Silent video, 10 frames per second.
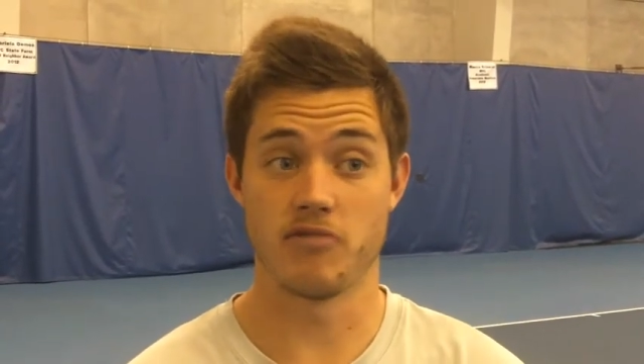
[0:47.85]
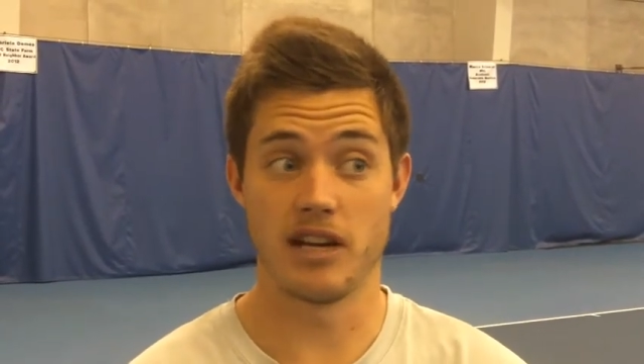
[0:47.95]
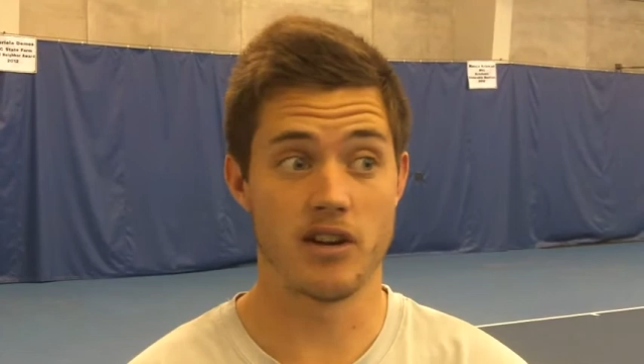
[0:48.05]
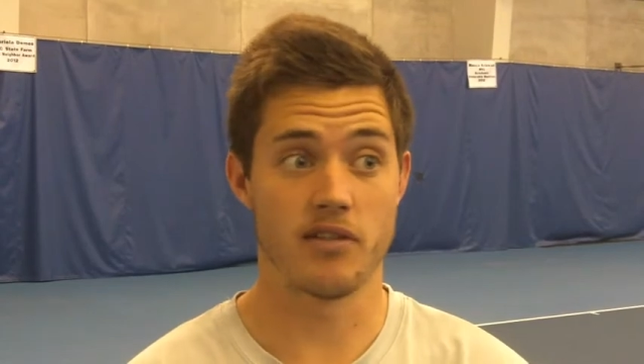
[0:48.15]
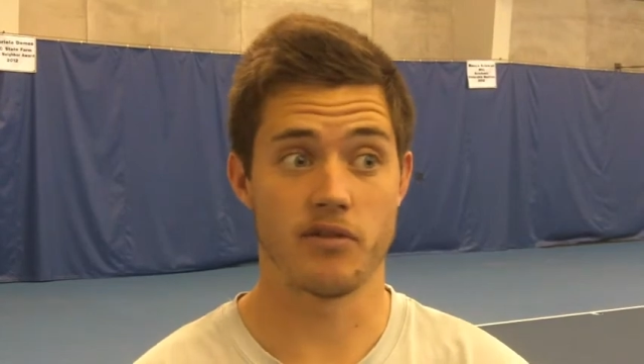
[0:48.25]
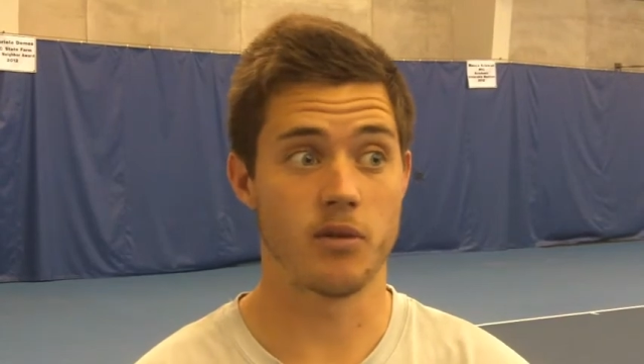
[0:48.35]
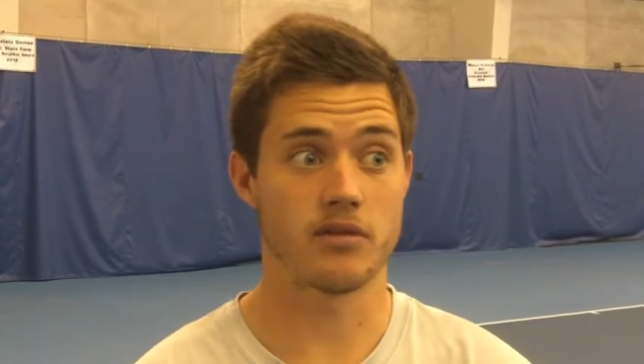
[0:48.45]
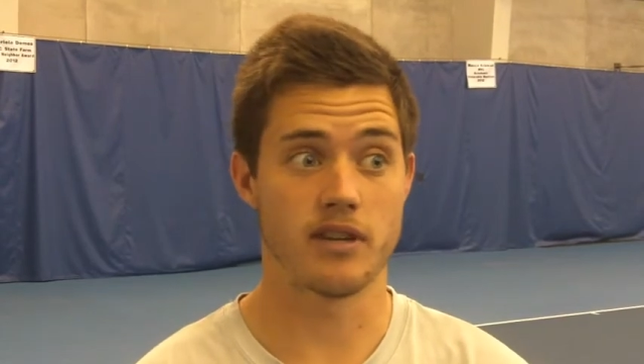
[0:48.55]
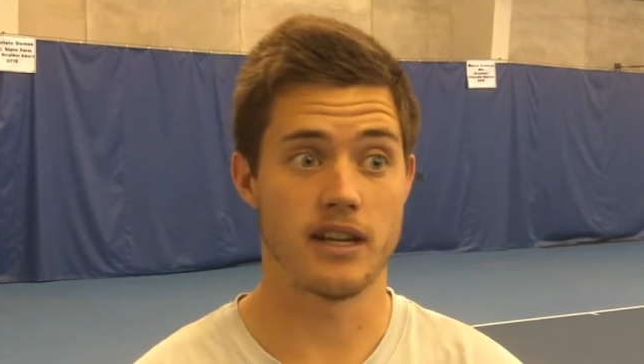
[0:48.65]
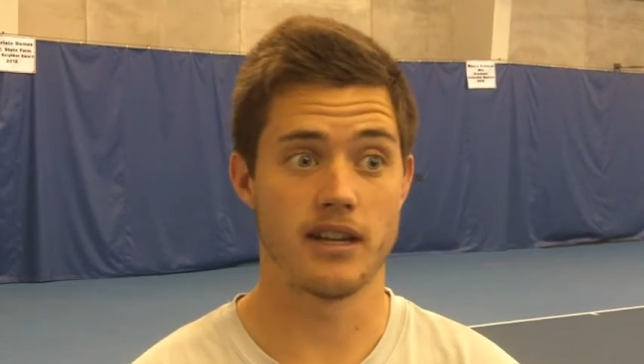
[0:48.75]
really looking
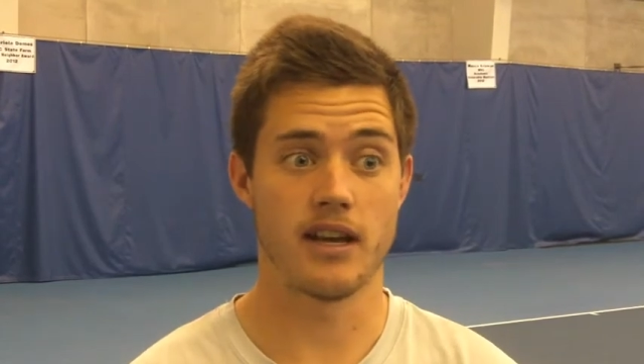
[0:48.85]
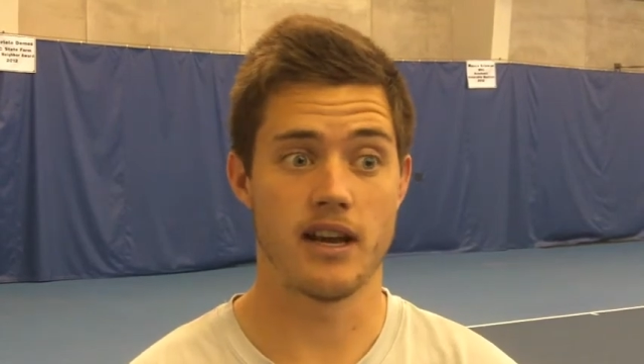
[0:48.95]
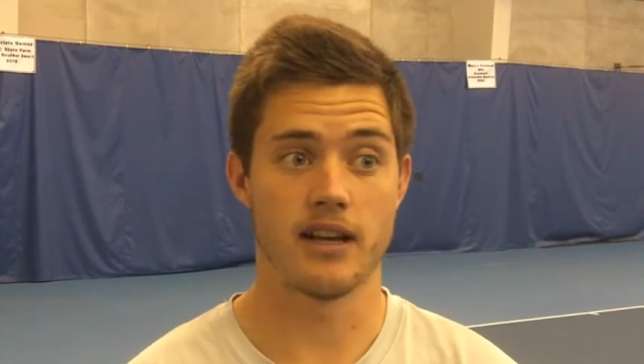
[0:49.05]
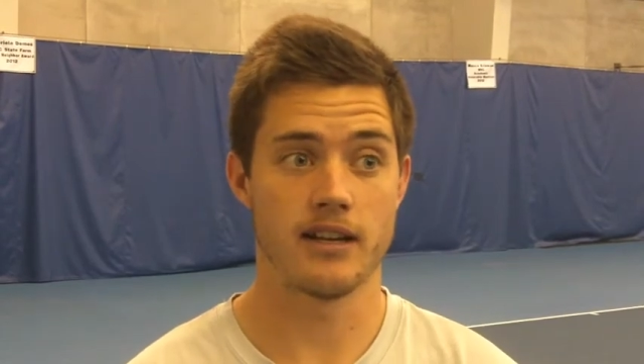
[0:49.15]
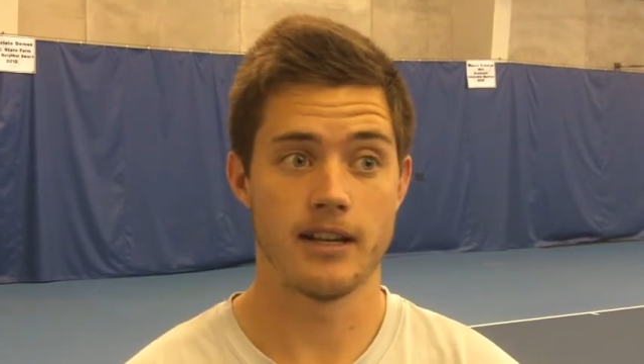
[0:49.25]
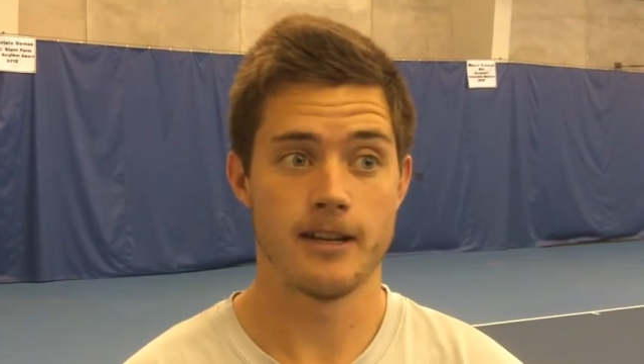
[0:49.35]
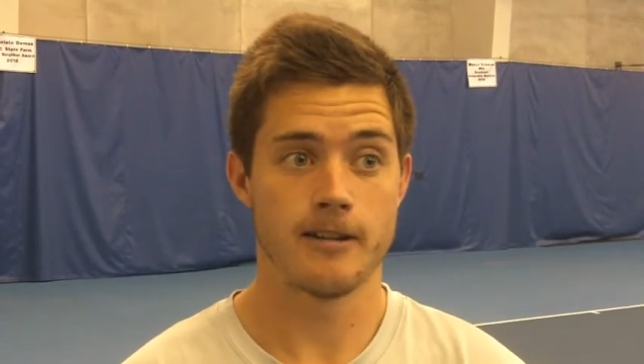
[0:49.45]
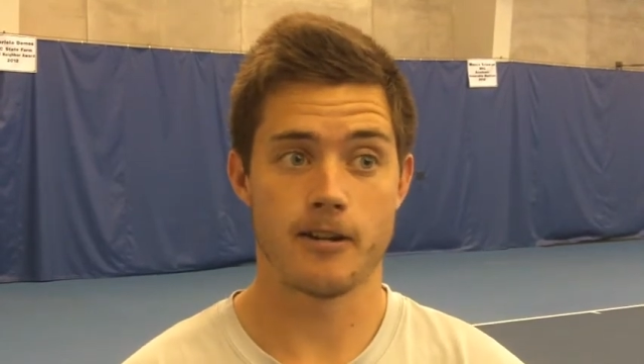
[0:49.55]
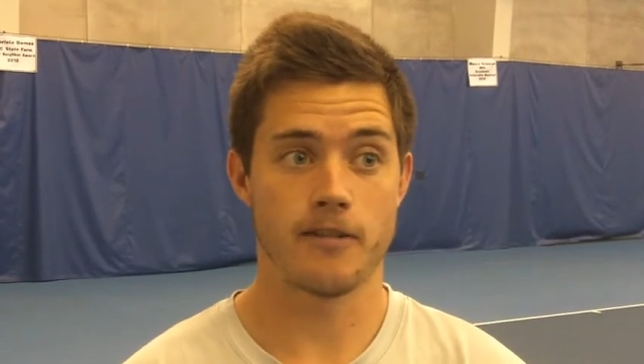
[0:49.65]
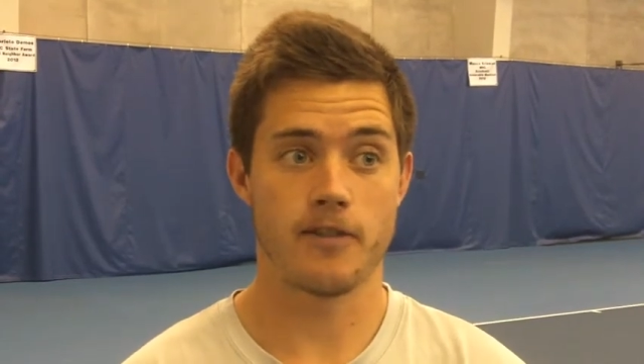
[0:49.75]
forward to it, and
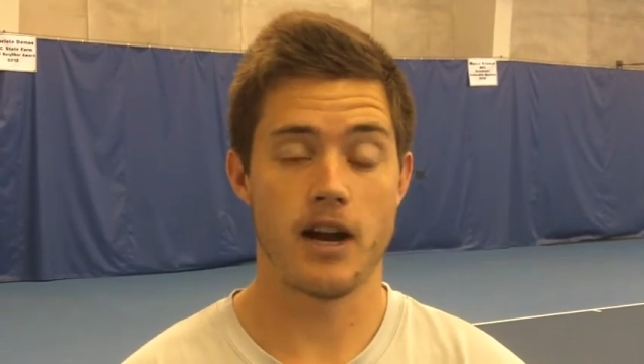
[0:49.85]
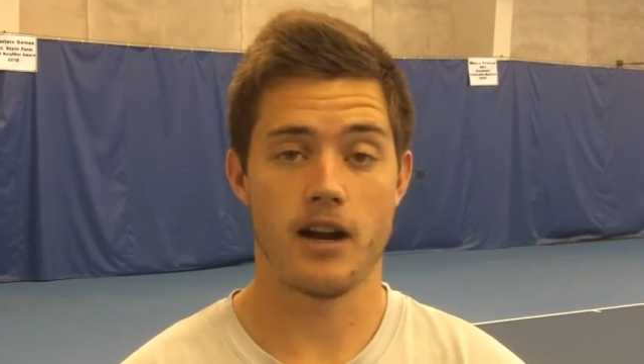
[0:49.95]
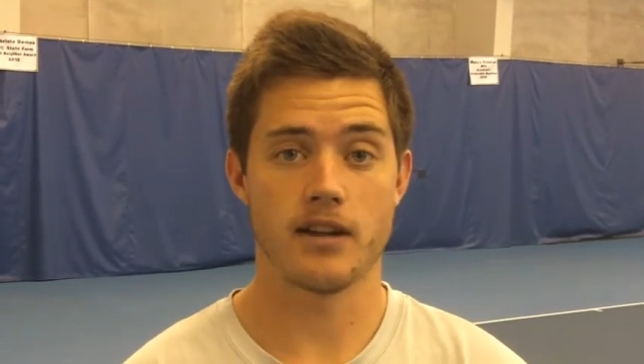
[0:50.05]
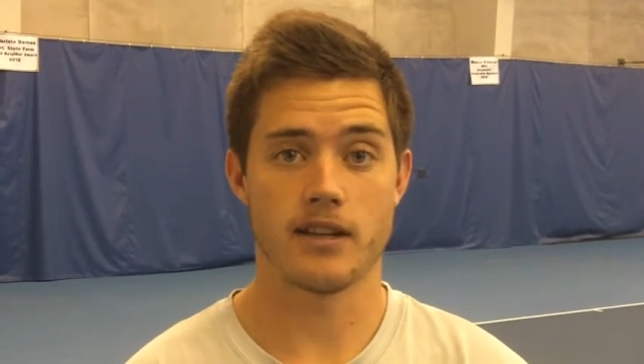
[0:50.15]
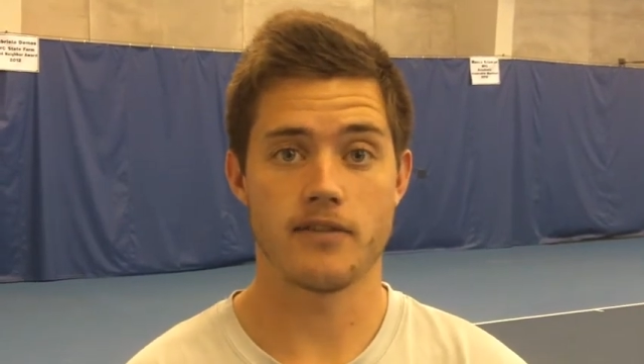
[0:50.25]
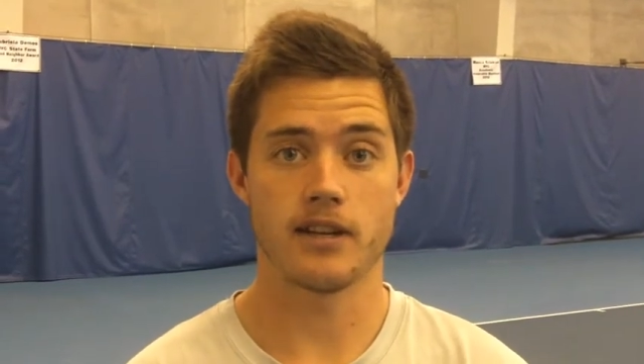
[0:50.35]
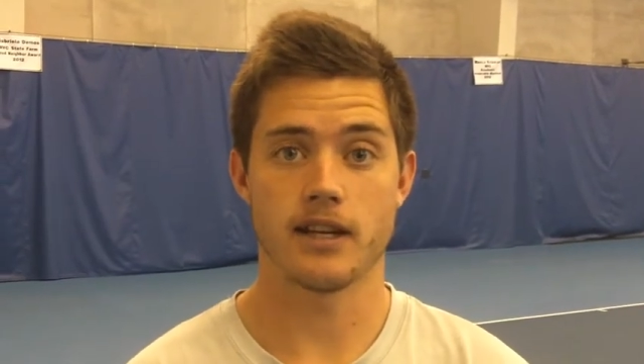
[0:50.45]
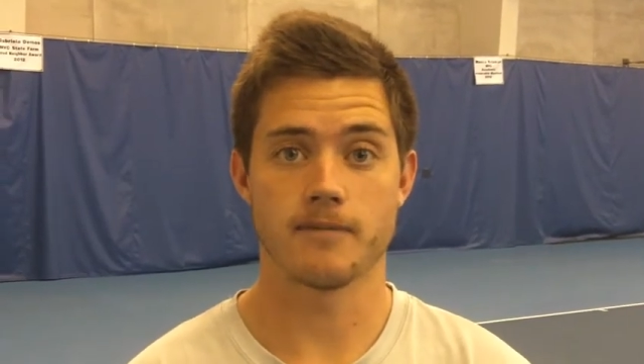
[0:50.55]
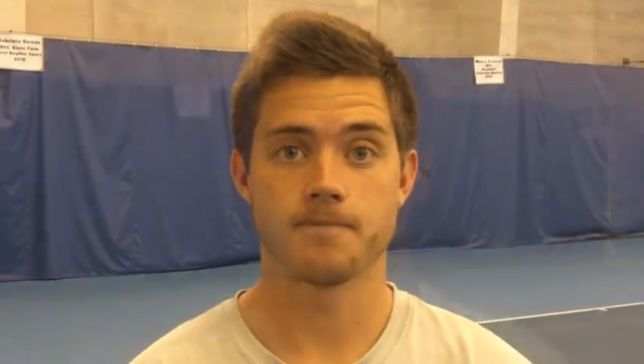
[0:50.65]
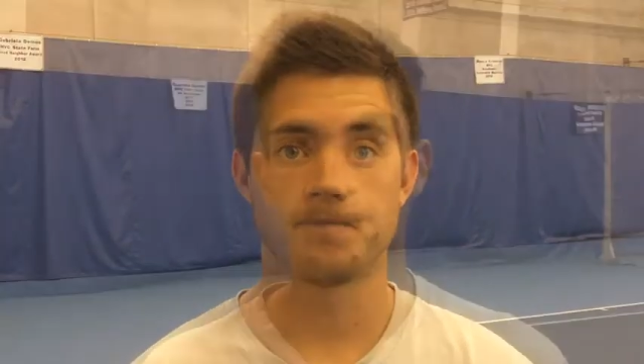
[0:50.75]
going to fight hard, definitely.